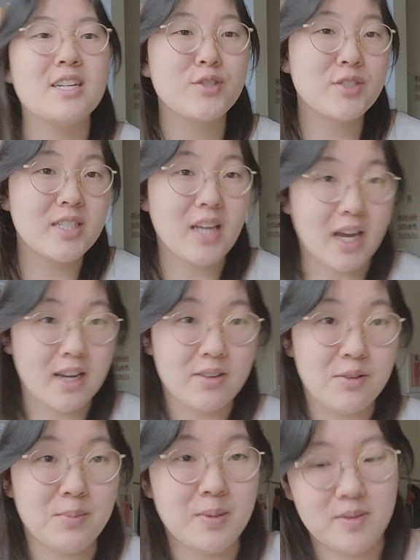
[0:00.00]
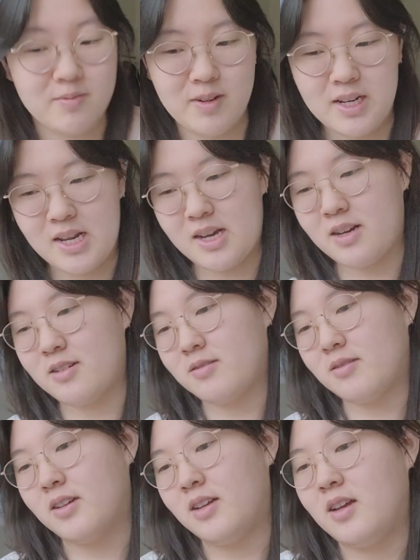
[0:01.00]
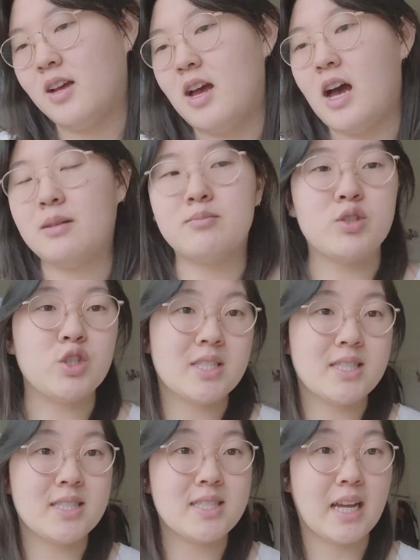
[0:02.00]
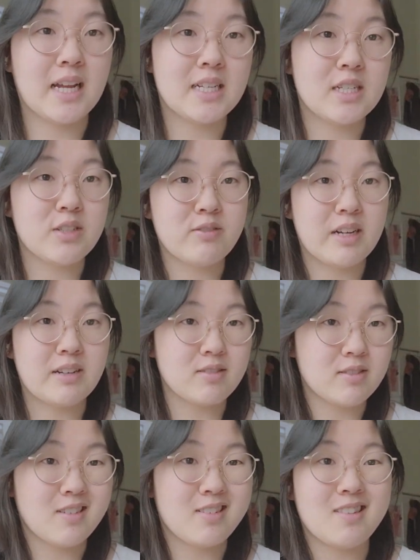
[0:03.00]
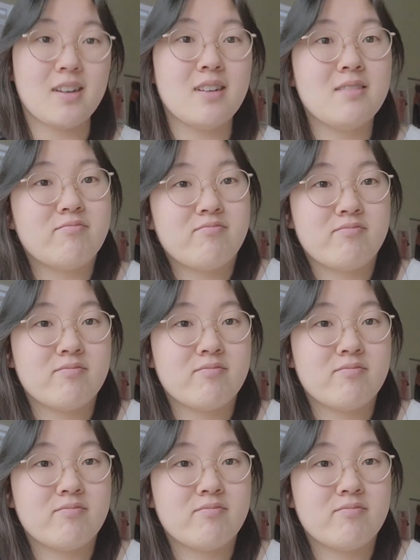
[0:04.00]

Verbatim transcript: interesting angle, but right now I'm just standing around, so I thought